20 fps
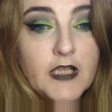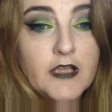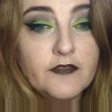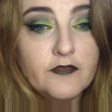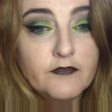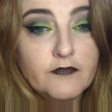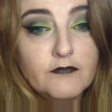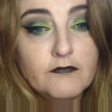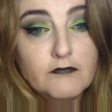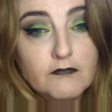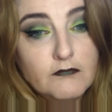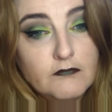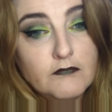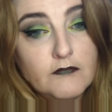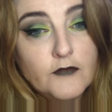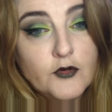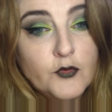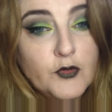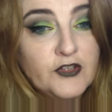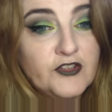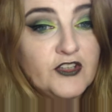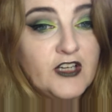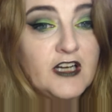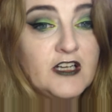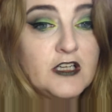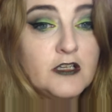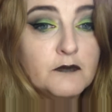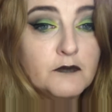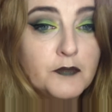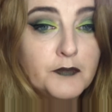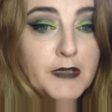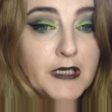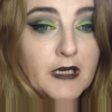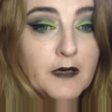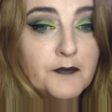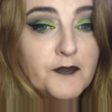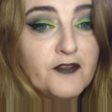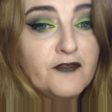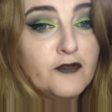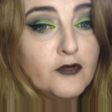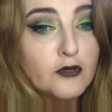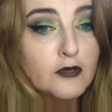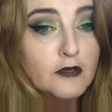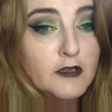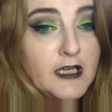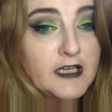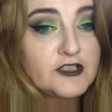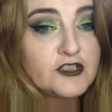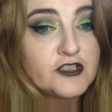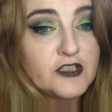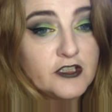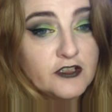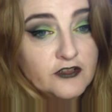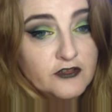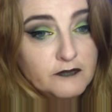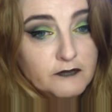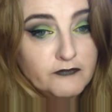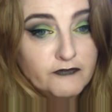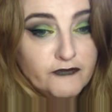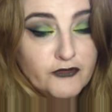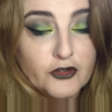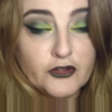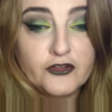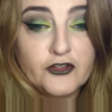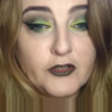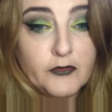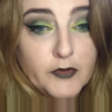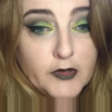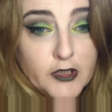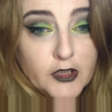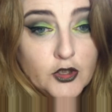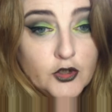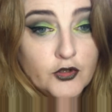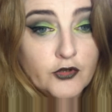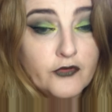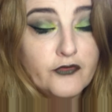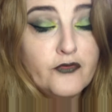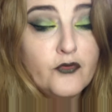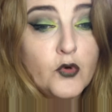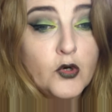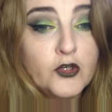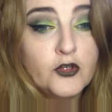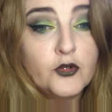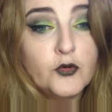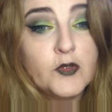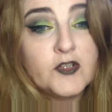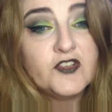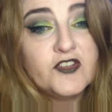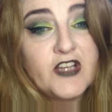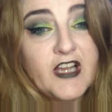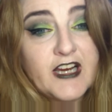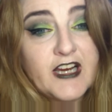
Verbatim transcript: and the reason I didn't pick up the full collection is first, I really couldn't afford to, and